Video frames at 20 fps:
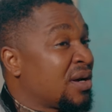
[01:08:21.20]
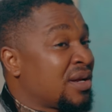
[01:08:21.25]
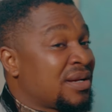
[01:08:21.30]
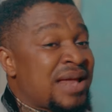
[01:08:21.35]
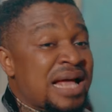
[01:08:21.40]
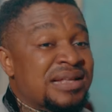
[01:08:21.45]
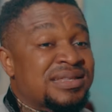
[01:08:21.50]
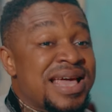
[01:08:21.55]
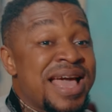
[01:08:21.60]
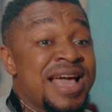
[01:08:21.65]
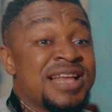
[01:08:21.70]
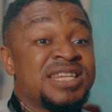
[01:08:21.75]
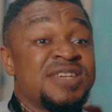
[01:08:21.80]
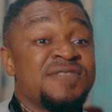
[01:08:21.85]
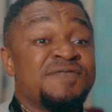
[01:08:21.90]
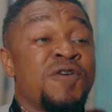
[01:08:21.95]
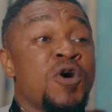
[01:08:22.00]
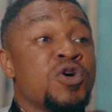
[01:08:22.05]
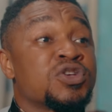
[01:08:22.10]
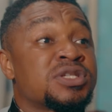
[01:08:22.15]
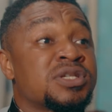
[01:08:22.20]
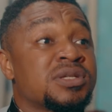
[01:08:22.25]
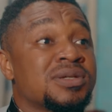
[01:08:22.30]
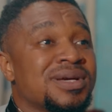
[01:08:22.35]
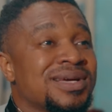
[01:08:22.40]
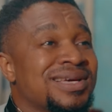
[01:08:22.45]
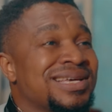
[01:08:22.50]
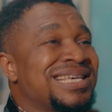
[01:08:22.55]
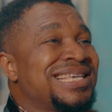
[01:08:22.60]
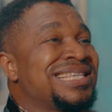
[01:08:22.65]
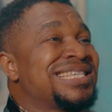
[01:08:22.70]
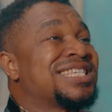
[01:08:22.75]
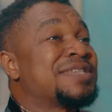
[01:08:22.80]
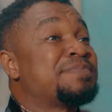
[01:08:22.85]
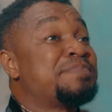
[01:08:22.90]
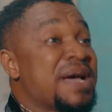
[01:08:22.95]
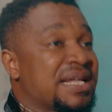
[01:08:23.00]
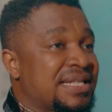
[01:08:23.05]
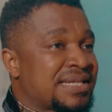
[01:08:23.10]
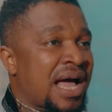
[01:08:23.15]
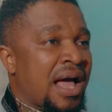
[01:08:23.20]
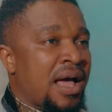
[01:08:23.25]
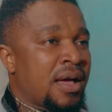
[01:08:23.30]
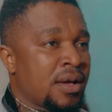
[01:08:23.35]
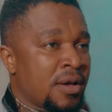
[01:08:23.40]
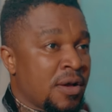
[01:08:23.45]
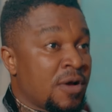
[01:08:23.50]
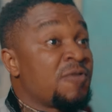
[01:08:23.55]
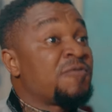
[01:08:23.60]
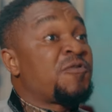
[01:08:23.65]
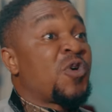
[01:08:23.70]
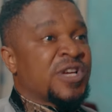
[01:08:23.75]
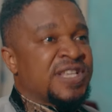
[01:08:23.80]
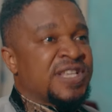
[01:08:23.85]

that a divorce is better for